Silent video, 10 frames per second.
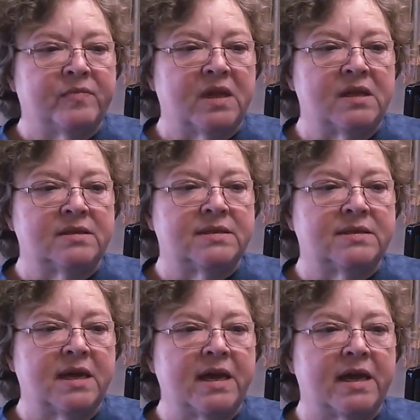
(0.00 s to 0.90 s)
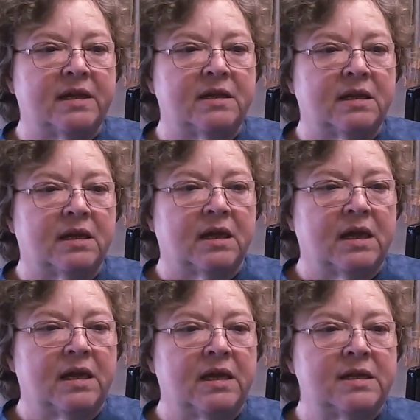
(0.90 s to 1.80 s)
Instead,
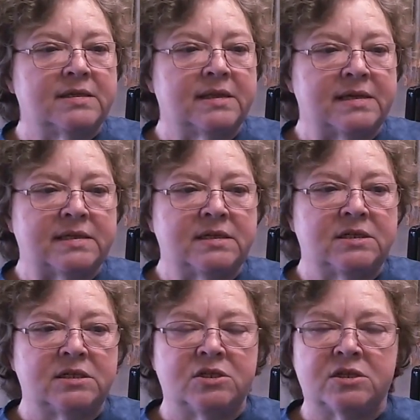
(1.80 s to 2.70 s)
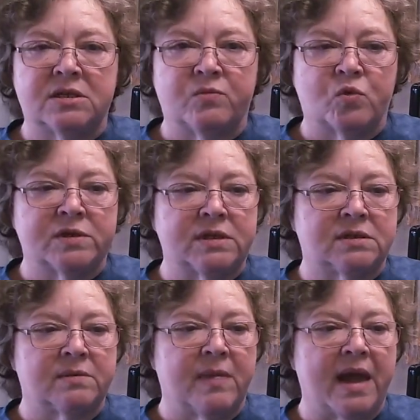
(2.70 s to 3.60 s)
it is less contentious and more
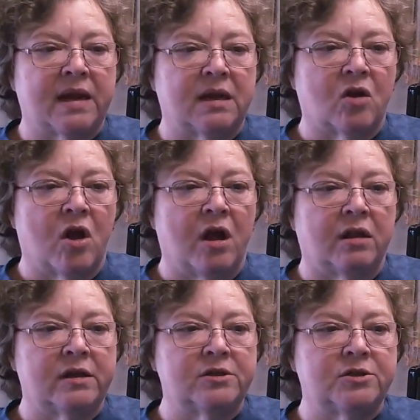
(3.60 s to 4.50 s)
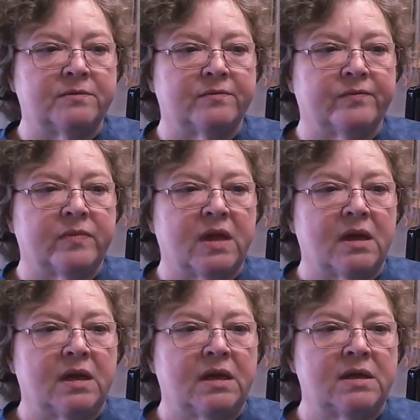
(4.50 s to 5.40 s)
systematic in college.
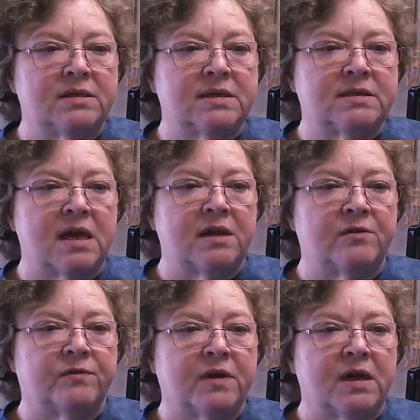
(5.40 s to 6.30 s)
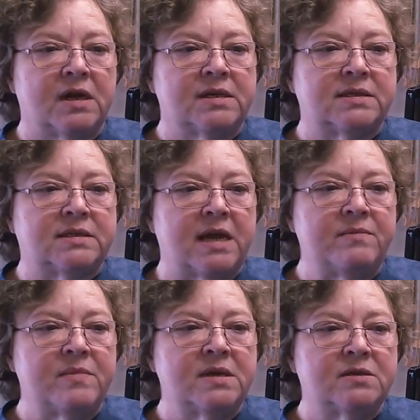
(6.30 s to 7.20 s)
It is a set of
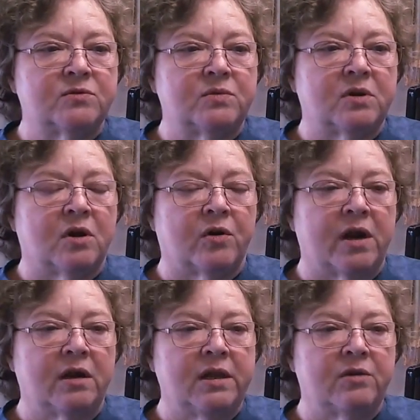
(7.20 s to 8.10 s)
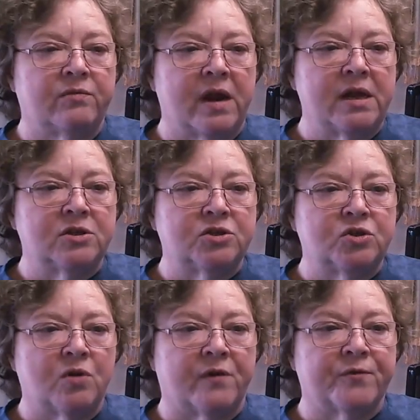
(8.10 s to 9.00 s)
statements coherently arranged
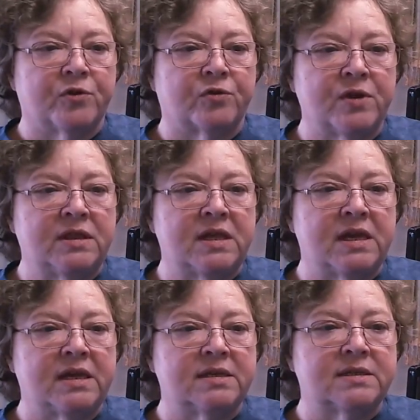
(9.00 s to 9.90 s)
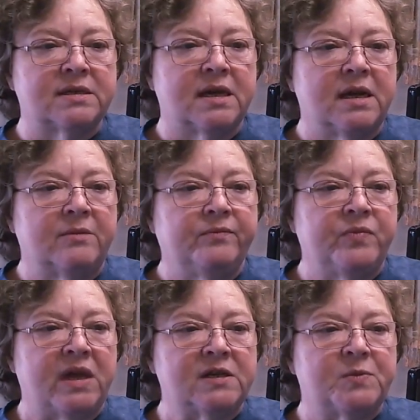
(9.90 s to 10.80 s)
to offer 3 things
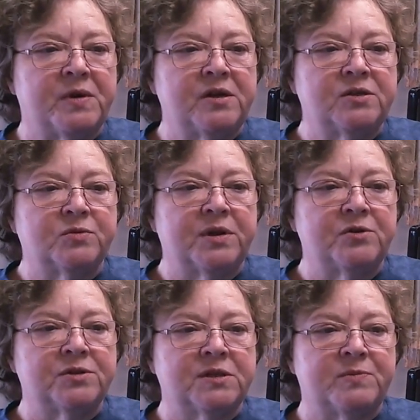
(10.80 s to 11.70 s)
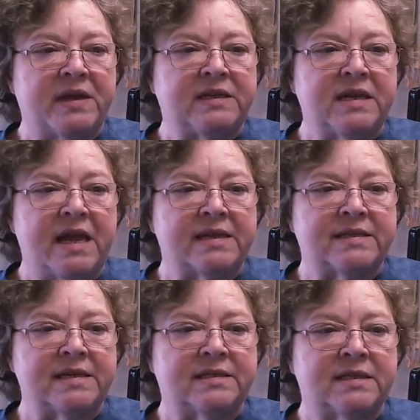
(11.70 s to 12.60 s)
that experienced readers expect in
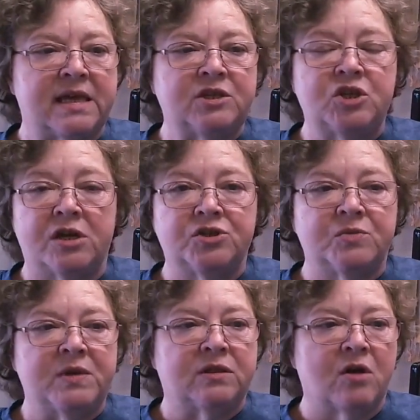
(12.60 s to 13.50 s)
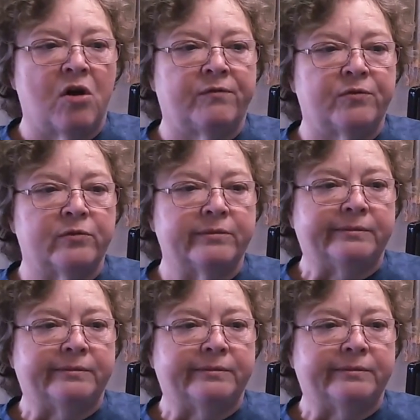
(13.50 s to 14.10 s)
essays that they judge to be thoughtful.